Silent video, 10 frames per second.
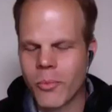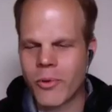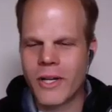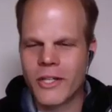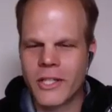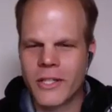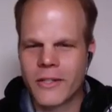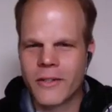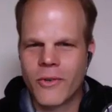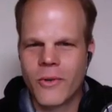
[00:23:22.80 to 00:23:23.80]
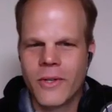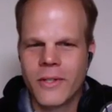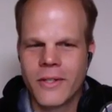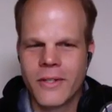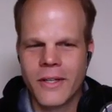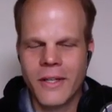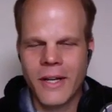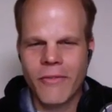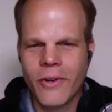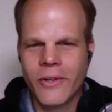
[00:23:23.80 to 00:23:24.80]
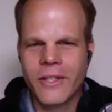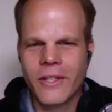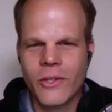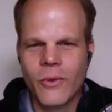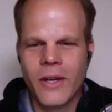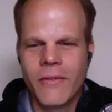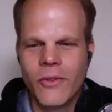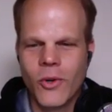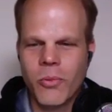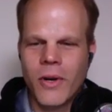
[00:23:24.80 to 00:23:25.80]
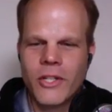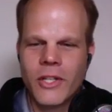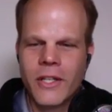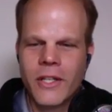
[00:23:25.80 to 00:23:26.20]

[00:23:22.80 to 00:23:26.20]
projects, of course, and I've heard that you have your project.